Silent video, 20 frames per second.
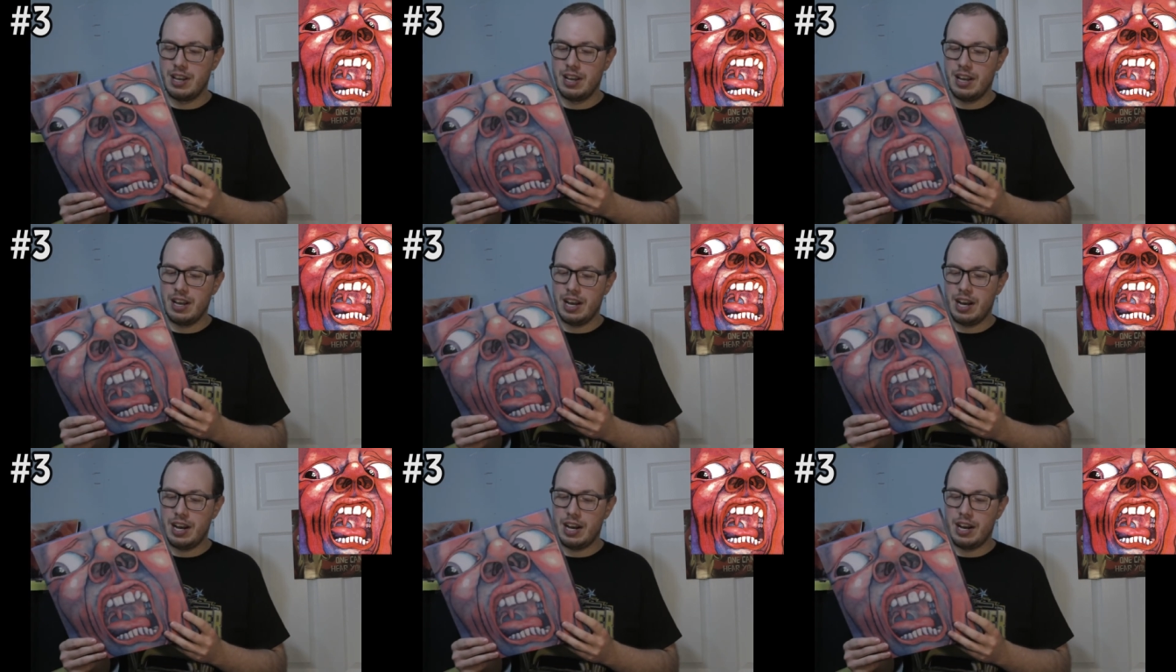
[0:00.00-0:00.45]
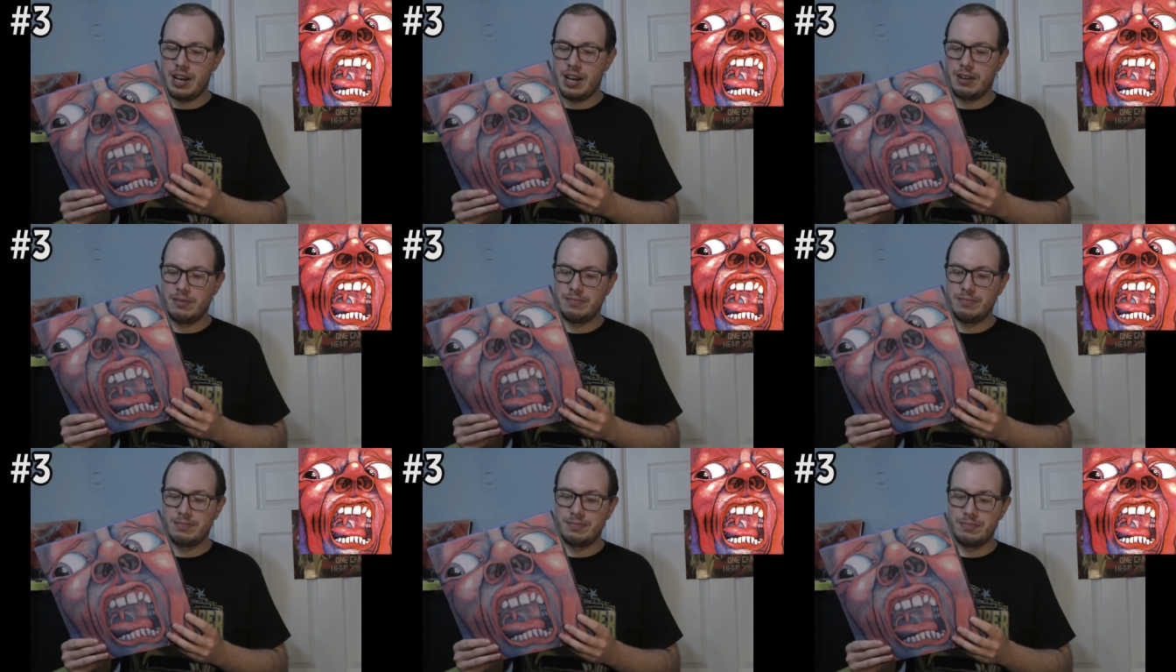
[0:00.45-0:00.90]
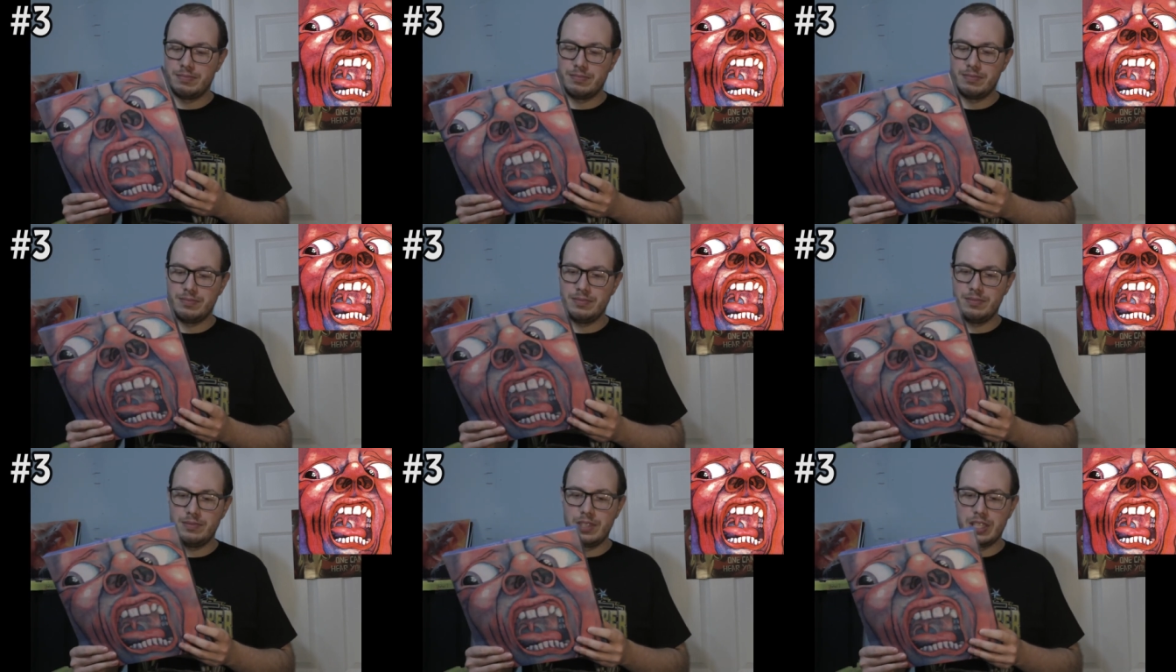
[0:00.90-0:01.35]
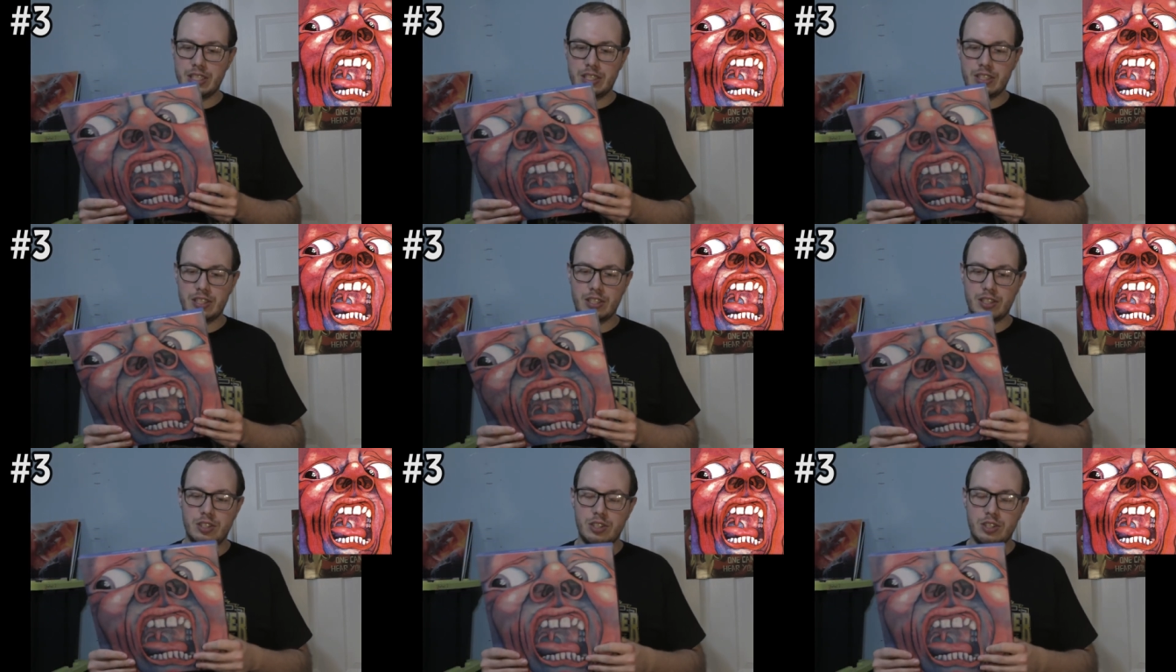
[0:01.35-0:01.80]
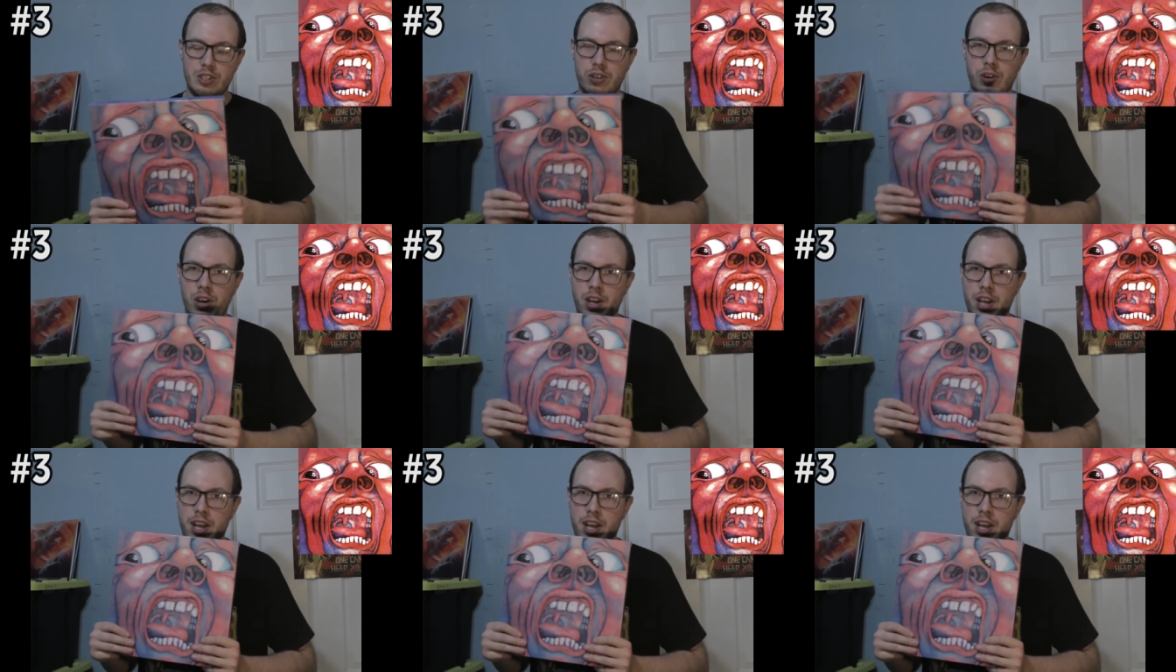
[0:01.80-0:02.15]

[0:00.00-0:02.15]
Um, listening to.